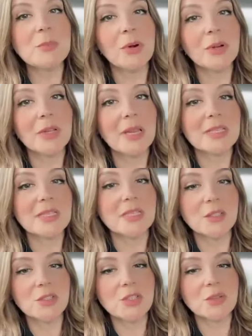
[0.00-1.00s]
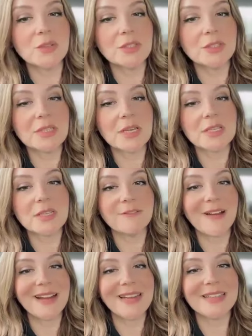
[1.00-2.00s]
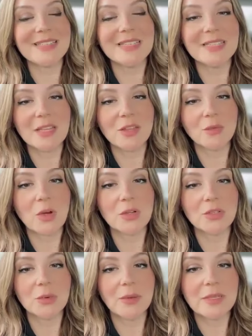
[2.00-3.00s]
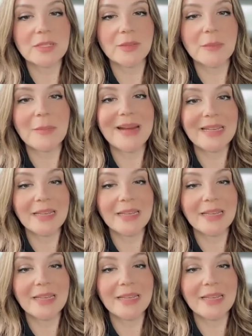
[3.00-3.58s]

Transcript: discuss the finances and the wrongdoings of the money, I believe.